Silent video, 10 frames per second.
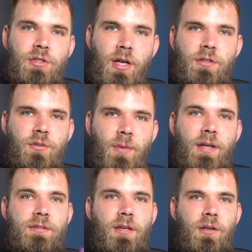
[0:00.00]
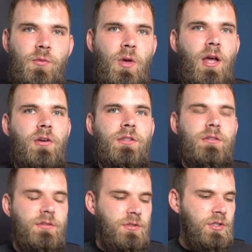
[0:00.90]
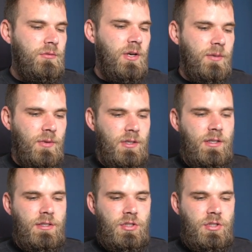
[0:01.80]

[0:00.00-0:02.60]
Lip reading: changed her mindset as well, and she recommended it,